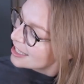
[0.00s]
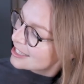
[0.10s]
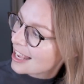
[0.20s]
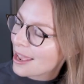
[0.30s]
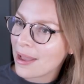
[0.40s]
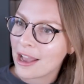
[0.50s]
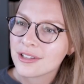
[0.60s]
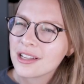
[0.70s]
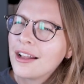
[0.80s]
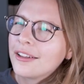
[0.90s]
This came
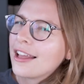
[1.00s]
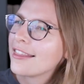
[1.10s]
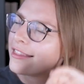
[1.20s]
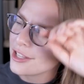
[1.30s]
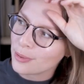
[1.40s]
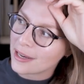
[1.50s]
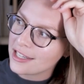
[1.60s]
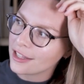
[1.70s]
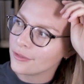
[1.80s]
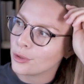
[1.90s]
out on, I think, the
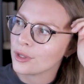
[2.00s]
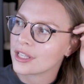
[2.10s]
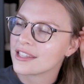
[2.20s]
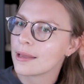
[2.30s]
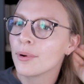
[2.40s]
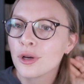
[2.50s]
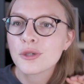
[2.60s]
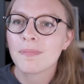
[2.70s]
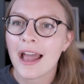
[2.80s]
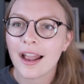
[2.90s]
20th of August. They
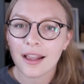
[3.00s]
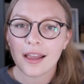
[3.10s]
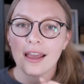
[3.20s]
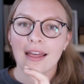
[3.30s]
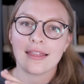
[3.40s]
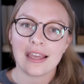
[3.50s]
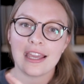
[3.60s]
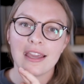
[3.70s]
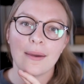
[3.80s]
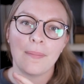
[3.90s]
pushed back
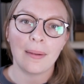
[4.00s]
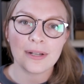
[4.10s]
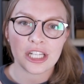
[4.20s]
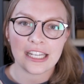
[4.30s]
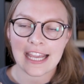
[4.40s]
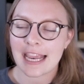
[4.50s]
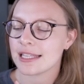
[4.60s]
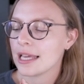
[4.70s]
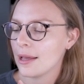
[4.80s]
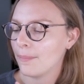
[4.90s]
the publishing
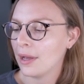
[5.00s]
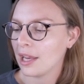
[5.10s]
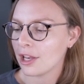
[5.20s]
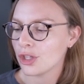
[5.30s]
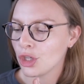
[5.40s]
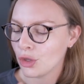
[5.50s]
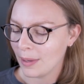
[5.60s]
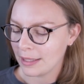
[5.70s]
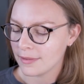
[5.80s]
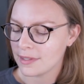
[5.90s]
date by 2
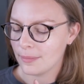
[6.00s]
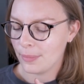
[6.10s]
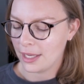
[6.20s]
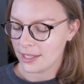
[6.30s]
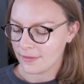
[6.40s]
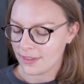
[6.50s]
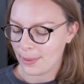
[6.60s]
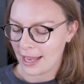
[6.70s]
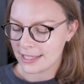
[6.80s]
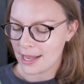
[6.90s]
months because of the
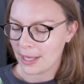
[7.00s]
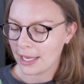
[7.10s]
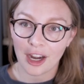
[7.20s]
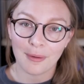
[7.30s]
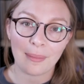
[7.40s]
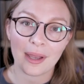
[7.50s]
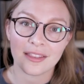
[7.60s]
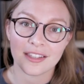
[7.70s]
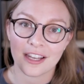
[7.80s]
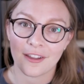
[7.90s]
pandemic. I remember
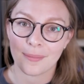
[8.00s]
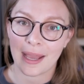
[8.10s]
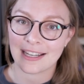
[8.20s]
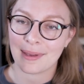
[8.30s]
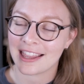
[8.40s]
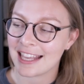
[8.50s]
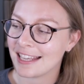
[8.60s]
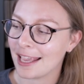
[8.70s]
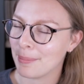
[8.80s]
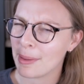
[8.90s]
at the start of the pandemic
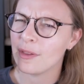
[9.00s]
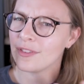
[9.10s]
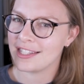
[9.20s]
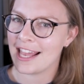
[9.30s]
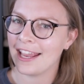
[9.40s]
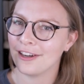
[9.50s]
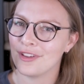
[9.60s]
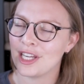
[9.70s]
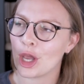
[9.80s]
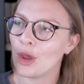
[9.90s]
thinking, maybe even saying in a
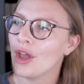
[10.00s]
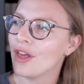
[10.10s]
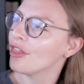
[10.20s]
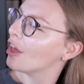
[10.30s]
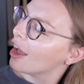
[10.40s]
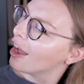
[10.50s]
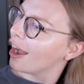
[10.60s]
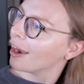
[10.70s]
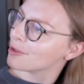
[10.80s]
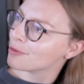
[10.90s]
video, that
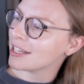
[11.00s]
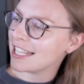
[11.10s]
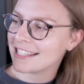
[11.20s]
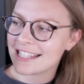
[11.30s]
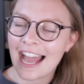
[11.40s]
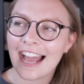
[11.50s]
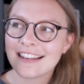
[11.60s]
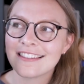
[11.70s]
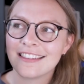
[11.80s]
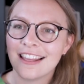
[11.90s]
I was really
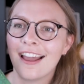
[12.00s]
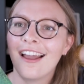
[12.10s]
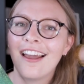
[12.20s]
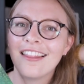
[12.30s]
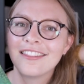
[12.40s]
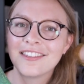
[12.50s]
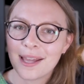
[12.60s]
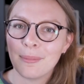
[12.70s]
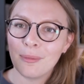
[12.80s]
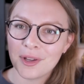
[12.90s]
sad that
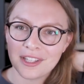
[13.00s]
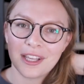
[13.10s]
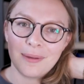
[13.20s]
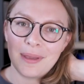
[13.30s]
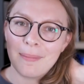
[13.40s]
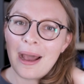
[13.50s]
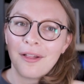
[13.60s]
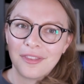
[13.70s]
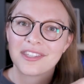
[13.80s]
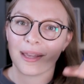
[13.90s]
summer wasn't going to be
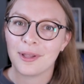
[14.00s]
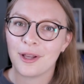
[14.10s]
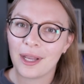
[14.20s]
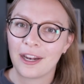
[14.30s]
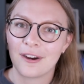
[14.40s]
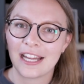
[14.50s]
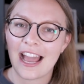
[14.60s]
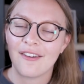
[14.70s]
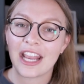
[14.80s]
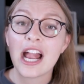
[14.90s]
about the summer that we're currently
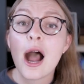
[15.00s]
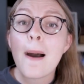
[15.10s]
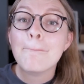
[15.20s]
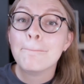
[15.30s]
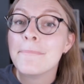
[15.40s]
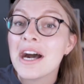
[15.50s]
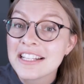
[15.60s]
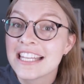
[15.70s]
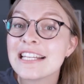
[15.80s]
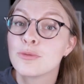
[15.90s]
having,
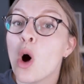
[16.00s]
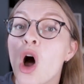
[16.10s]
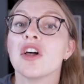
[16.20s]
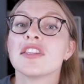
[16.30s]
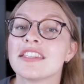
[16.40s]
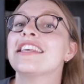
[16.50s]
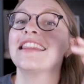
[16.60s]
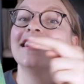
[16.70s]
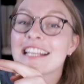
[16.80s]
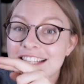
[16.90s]
but it was.
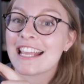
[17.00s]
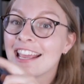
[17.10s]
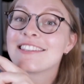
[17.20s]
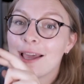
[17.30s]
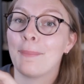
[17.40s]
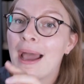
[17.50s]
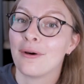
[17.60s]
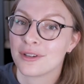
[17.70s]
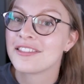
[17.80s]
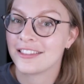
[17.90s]
This is
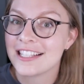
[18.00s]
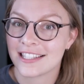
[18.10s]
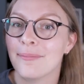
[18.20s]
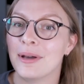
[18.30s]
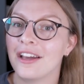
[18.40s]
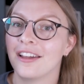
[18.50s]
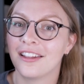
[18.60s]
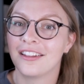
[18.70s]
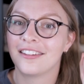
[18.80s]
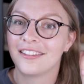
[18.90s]
about this summer.
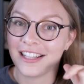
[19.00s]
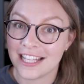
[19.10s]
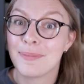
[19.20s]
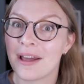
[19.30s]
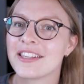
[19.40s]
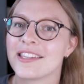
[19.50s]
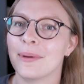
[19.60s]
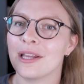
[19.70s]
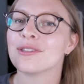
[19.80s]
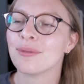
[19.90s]
It's about the
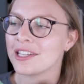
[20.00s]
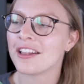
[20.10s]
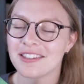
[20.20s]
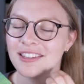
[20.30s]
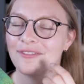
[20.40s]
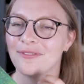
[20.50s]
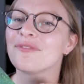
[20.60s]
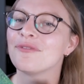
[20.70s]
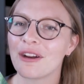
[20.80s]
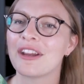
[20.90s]
summer, so it does
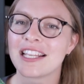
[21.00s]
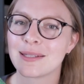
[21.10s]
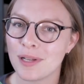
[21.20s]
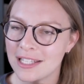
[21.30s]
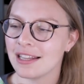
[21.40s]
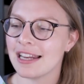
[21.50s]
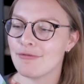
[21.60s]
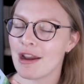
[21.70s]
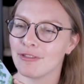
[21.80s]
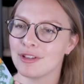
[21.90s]
very explicitly
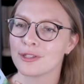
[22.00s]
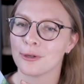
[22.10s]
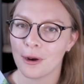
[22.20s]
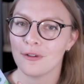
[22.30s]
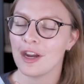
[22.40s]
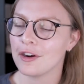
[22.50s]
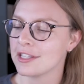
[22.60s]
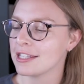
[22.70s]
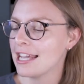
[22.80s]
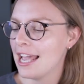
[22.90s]
reference
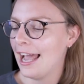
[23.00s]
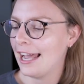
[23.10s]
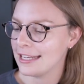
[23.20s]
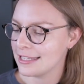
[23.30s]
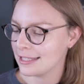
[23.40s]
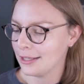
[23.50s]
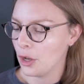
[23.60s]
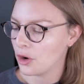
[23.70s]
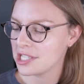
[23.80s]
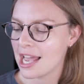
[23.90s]
coronavirus and
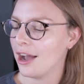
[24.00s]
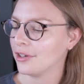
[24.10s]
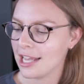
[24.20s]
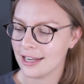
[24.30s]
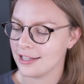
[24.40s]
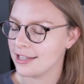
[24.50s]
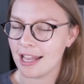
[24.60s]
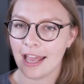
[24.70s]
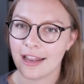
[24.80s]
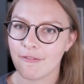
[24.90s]
lockdown
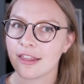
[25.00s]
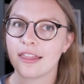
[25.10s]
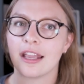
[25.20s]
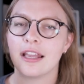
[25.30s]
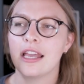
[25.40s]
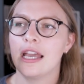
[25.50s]
and everything.